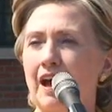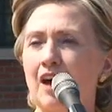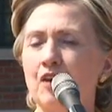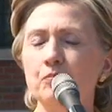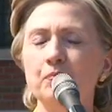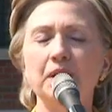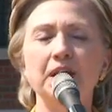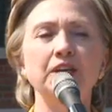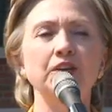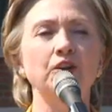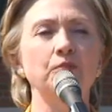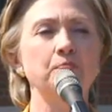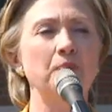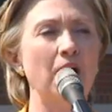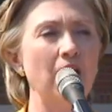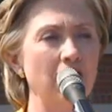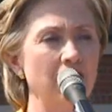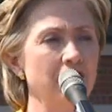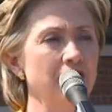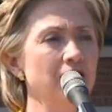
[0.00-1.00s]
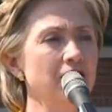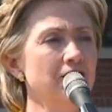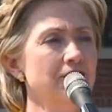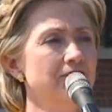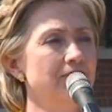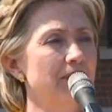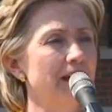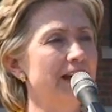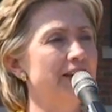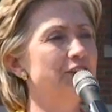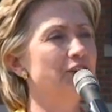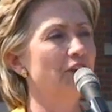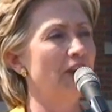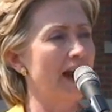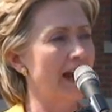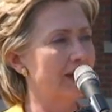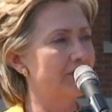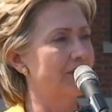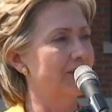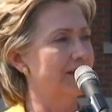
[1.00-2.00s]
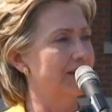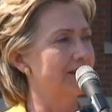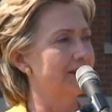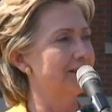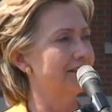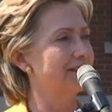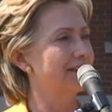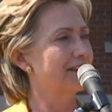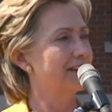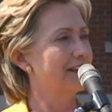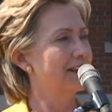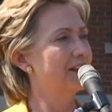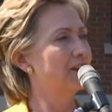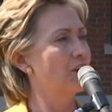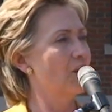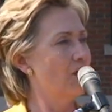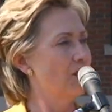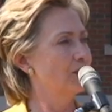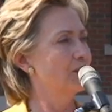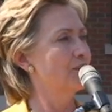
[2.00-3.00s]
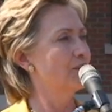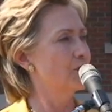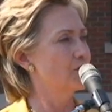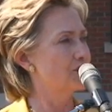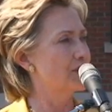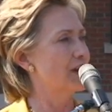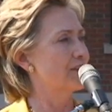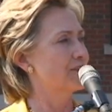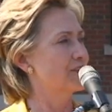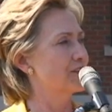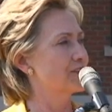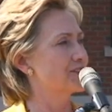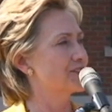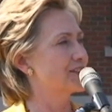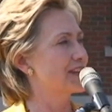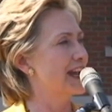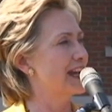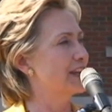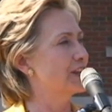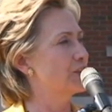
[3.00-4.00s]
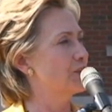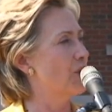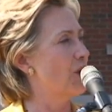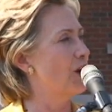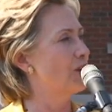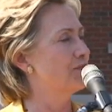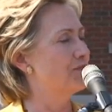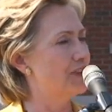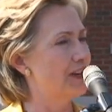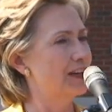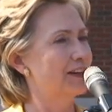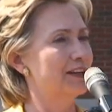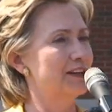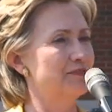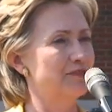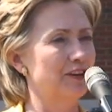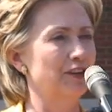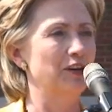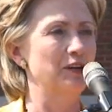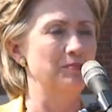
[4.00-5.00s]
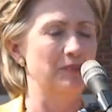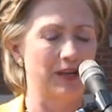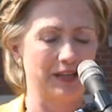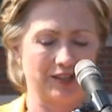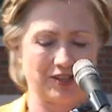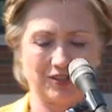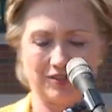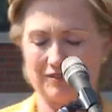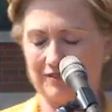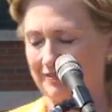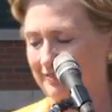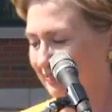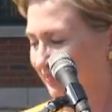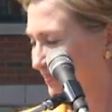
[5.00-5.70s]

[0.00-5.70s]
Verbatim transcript: I'll be your partner and your advocate in all of those efforts. Thank you all very, very much.